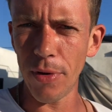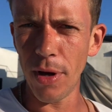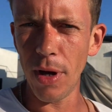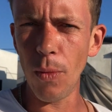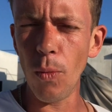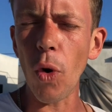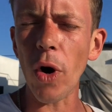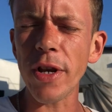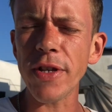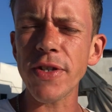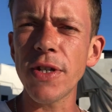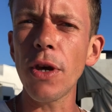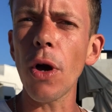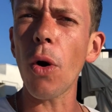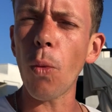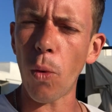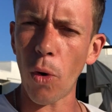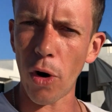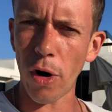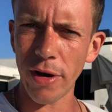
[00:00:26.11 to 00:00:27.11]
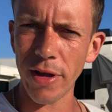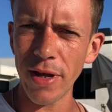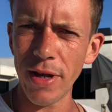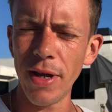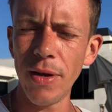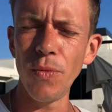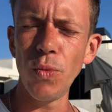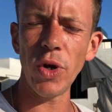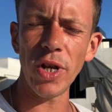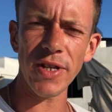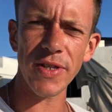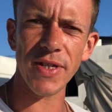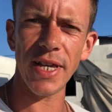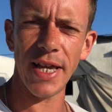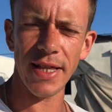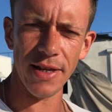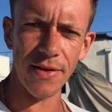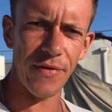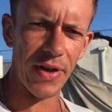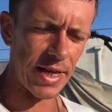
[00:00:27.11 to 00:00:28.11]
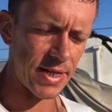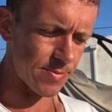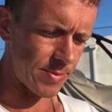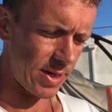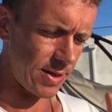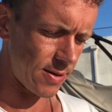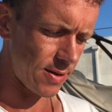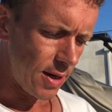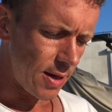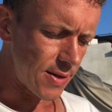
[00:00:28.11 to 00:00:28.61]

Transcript: and what is your work in real estate investment.